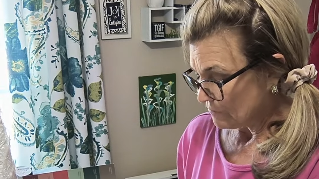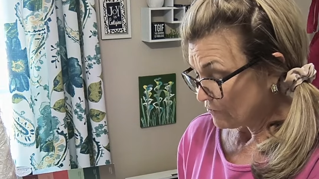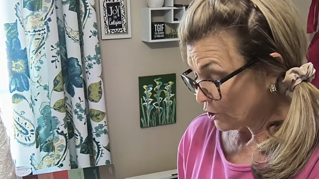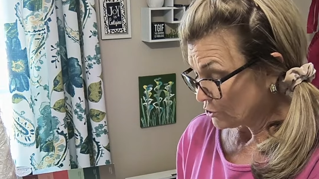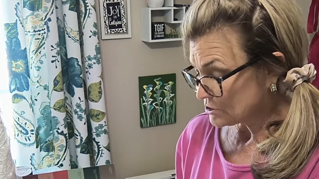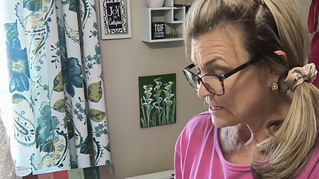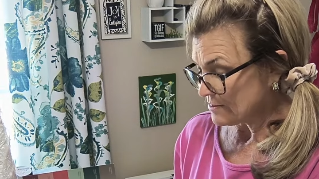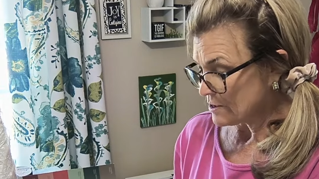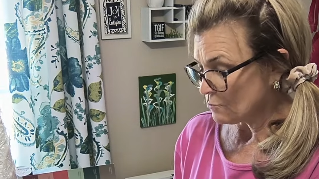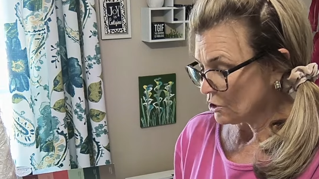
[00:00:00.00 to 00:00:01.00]
first,
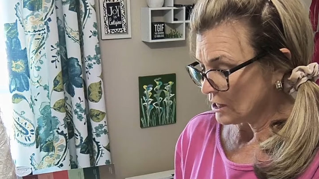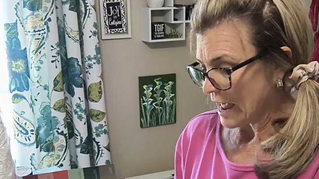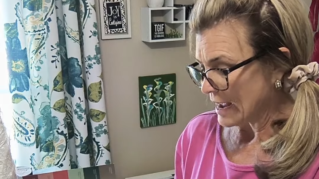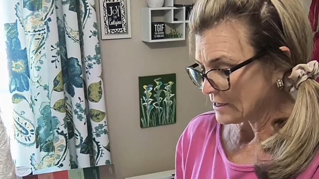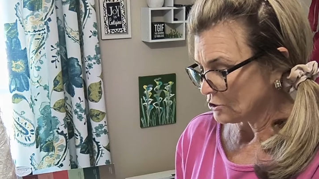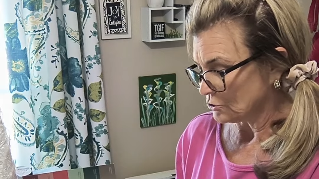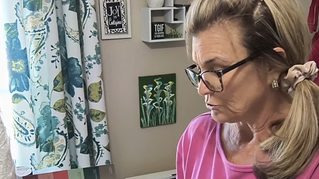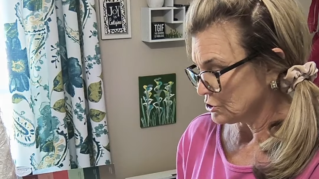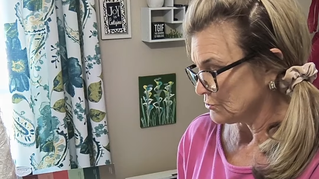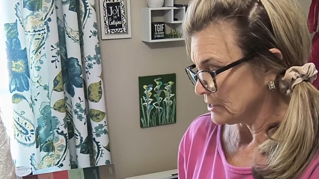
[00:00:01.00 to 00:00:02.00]
and then we'll add glue
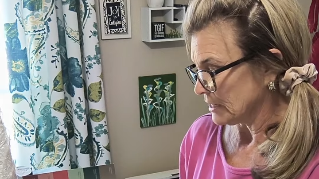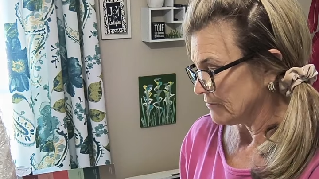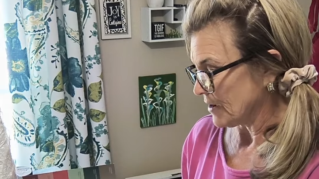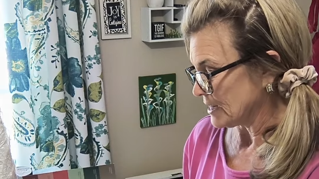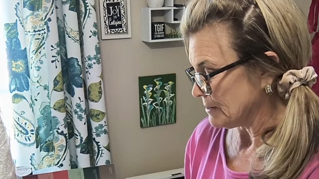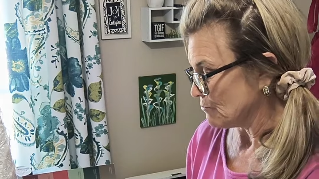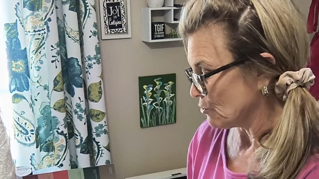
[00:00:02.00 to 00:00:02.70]
to it if I need